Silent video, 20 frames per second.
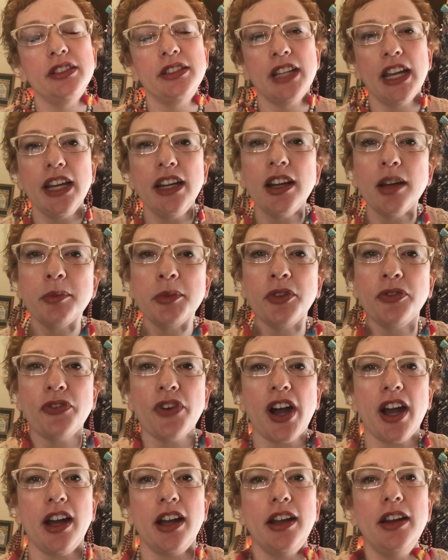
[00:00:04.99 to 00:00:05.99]
day number
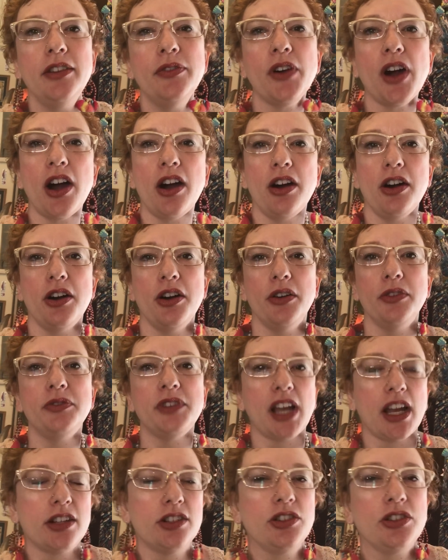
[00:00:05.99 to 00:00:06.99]
5 of
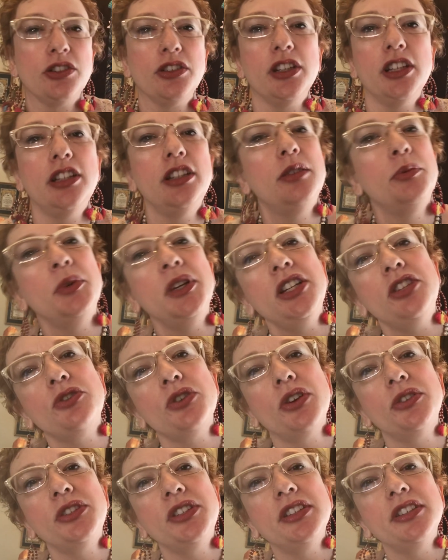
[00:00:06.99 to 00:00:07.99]
National
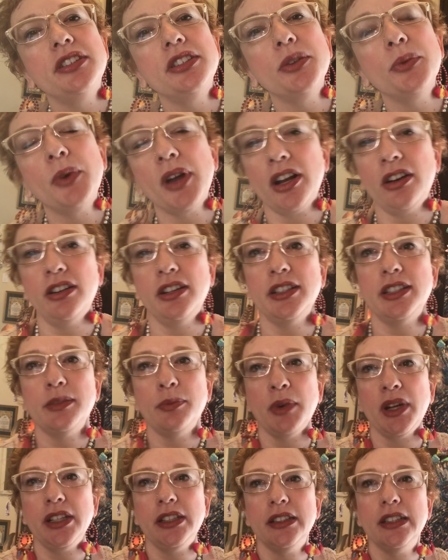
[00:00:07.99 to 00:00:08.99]
Endometriosis Awareness
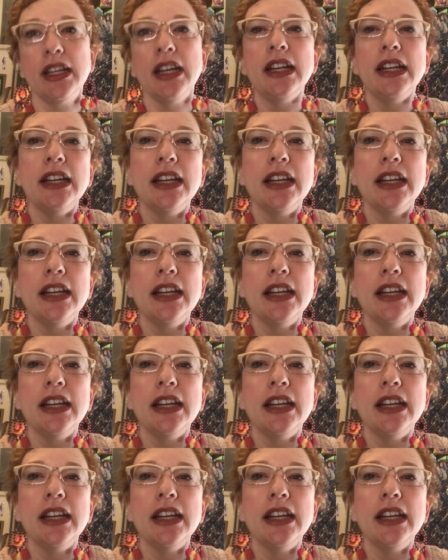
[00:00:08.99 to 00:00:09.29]
Month.